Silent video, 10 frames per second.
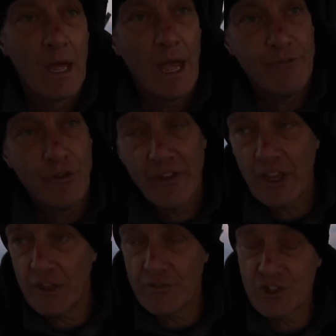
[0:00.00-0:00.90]
If you
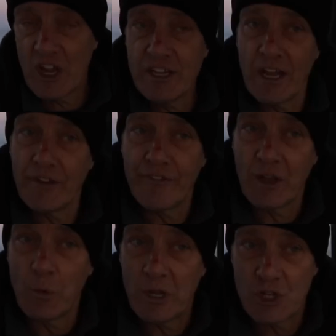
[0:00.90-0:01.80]
think you've seen
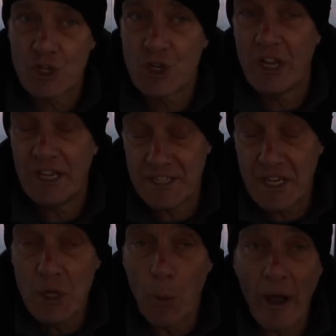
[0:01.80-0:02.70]
anything which is
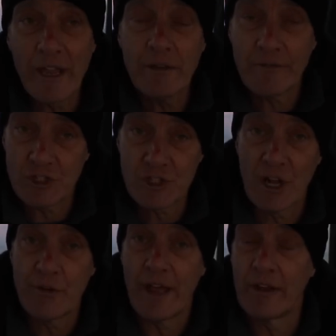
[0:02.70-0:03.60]
in the way, then
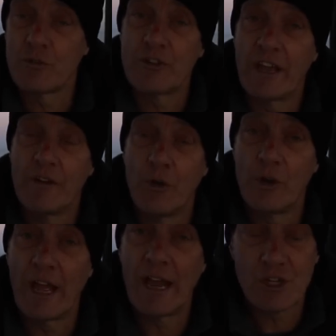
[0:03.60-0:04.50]
slow down or take
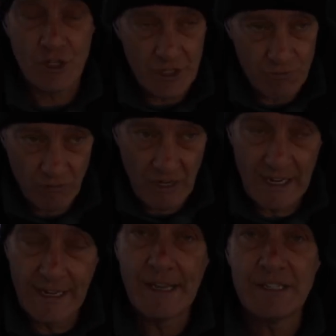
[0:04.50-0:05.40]
avoiding action. It's
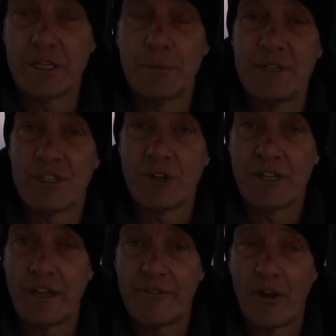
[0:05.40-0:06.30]
really easy to
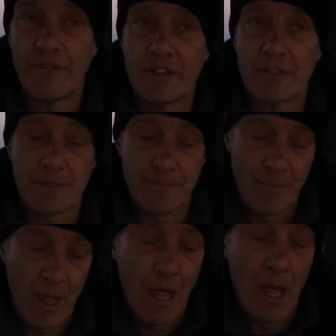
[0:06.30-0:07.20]
misidentify things.
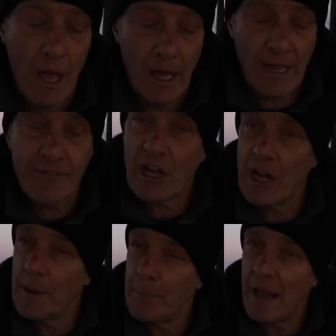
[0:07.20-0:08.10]
And have a
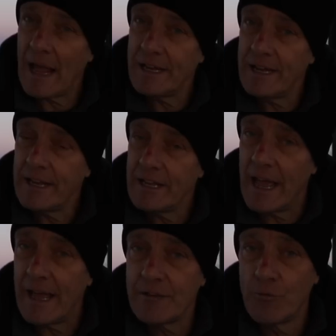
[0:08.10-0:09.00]
clear plan in your
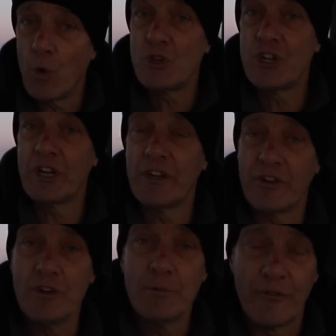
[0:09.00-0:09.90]
head of what you're going
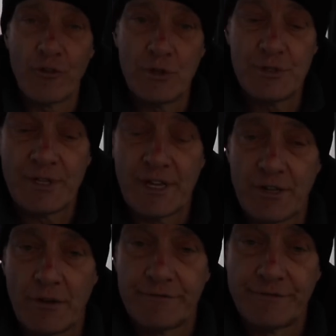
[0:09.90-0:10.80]
to do before you set
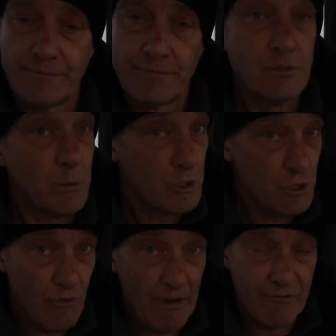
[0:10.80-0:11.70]
off. So we'll
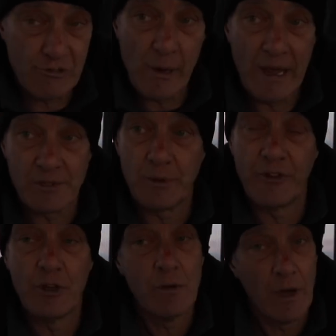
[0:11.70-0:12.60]
just run through ours with
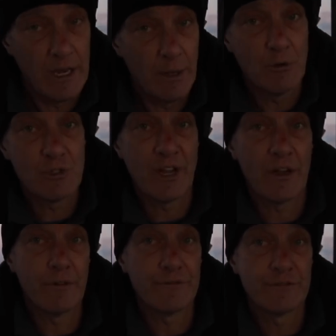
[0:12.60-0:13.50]
you and then we'll set off.